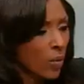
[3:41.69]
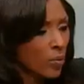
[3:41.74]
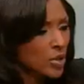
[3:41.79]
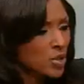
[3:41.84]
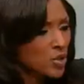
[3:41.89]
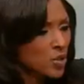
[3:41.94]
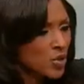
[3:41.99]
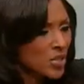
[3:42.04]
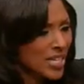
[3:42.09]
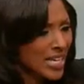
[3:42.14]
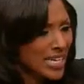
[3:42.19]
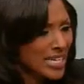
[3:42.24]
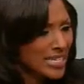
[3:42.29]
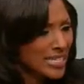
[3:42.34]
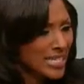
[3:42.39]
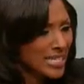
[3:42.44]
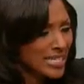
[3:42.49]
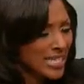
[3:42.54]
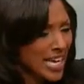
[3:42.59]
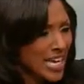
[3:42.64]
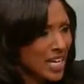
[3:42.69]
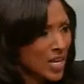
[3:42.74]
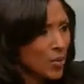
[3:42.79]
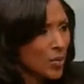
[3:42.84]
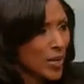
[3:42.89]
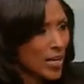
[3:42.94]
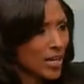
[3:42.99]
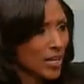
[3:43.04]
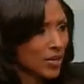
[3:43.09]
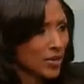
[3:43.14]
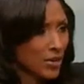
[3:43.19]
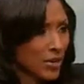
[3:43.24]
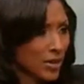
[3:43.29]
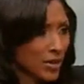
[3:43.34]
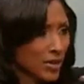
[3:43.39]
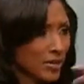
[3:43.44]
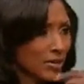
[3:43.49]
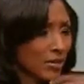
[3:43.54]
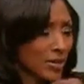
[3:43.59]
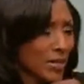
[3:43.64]
What would you say is the takeaway here
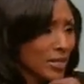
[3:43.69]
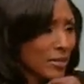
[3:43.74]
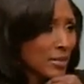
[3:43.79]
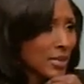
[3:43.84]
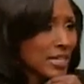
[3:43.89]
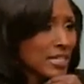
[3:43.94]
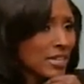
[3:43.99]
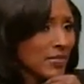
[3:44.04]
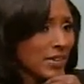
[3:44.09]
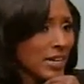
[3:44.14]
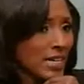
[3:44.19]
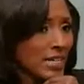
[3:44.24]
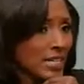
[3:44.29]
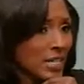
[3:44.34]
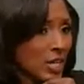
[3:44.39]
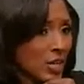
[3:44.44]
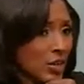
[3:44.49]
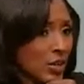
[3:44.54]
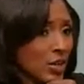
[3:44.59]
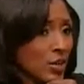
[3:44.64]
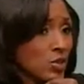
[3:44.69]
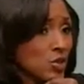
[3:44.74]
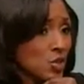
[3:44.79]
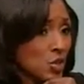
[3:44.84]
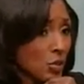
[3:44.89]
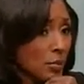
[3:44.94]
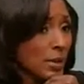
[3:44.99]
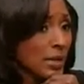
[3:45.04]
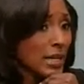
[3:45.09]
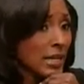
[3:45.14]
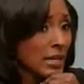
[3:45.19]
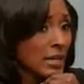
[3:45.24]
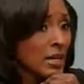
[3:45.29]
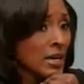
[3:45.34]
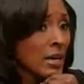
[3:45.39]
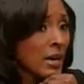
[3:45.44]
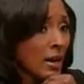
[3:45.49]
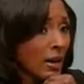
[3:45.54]
then? Because I've got to tell you, there are so many